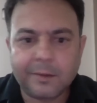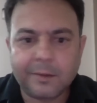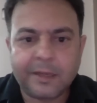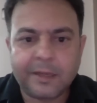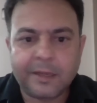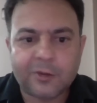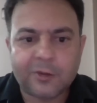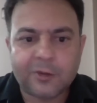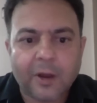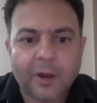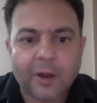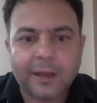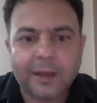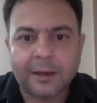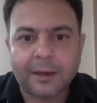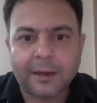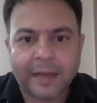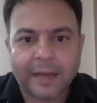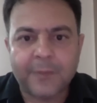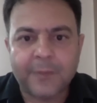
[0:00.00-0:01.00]

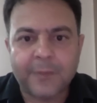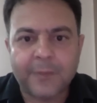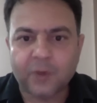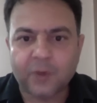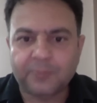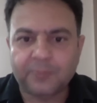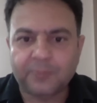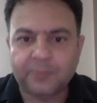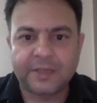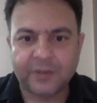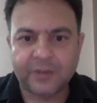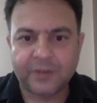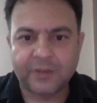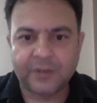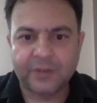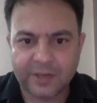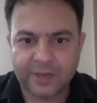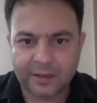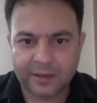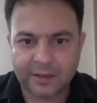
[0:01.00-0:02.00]
historical claims of this
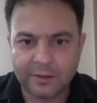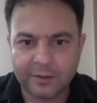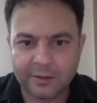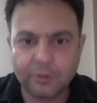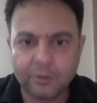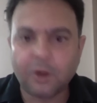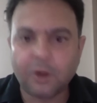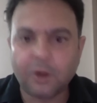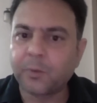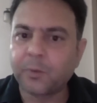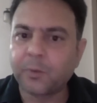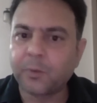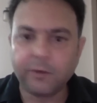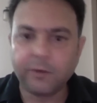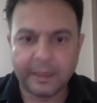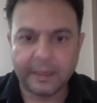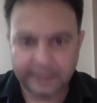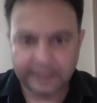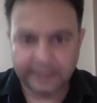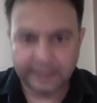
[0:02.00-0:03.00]
nature do not prove
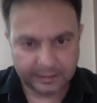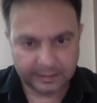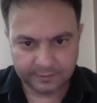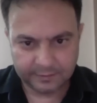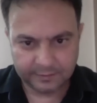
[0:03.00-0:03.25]
anything,